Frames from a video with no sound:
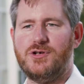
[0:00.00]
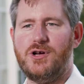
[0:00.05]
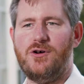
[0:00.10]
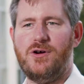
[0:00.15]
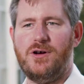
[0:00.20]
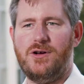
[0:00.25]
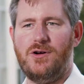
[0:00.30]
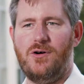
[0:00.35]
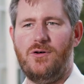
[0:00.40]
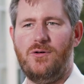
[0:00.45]

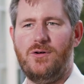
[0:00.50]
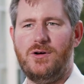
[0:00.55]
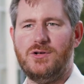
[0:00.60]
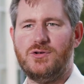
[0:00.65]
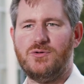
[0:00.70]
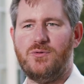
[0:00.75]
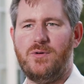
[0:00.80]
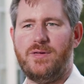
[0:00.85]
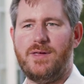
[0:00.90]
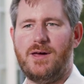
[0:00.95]
sharing
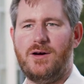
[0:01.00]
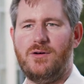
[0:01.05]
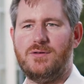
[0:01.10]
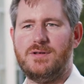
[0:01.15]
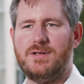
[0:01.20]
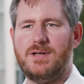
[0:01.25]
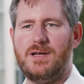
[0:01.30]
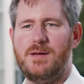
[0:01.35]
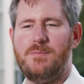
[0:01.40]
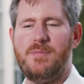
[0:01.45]
knowledge
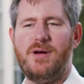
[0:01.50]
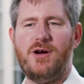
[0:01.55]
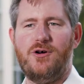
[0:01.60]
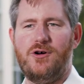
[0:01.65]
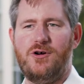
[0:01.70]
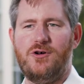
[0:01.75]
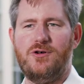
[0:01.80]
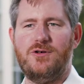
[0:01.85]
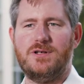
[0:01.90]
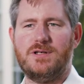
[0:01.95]
without any
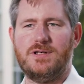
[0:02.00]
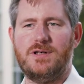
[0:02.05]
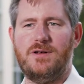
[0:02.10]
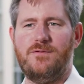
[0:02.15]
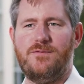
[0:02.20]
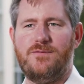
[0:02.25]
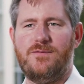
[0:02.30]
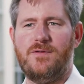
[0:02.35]
barriers of